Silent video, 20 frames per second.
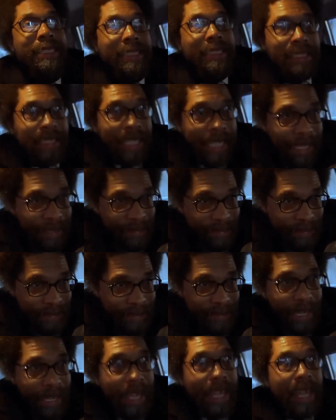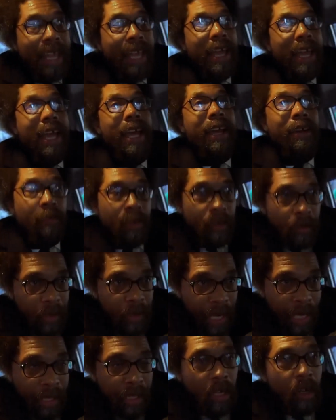stench, what
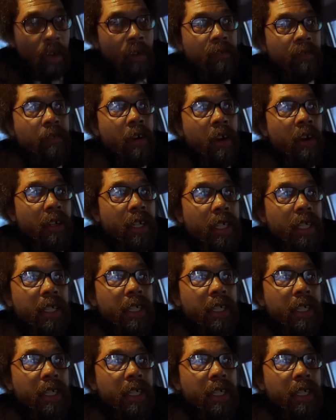I'd call funk.